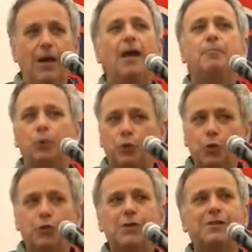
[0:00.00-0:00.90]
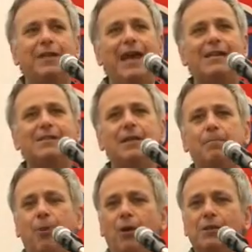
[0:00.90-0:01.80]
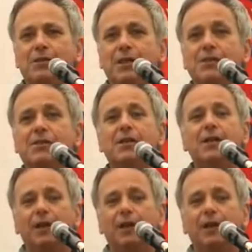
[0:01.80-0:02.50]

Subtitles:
and produces the ethnic policies